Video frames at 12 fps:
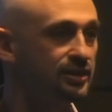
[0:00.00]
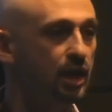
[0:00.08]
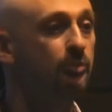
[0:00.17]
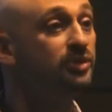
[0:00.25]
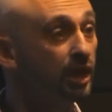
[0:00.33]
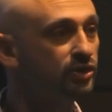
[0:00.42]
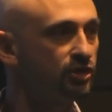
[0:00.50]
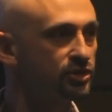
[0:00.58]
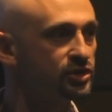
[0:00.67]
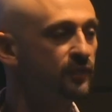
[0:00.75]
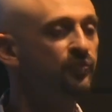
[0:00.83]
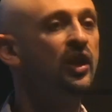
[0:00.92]

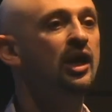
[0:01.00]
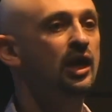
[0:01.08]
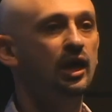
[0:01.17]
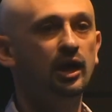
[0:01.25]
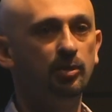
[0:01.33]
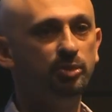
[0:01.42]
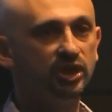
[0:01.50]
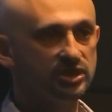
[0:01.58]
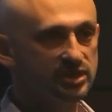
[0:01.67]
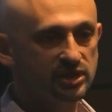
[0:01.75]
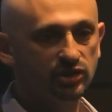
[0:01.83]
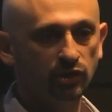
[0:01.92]
abductors. Because
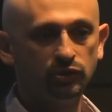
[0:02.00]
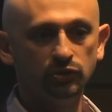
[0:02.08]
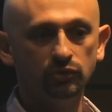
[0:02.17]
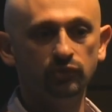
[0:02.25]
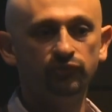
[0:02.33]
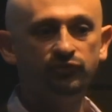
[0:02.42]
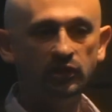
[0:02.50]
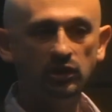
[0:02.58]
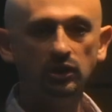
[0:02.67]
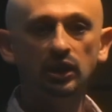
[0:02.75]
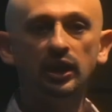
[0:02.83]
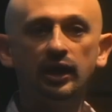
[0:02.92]
they start to
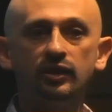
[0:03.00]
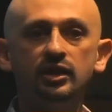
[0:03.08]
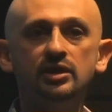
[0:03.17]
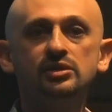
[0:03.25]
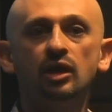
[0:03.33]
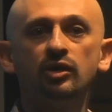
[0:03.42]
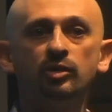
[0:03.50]
feel like these are the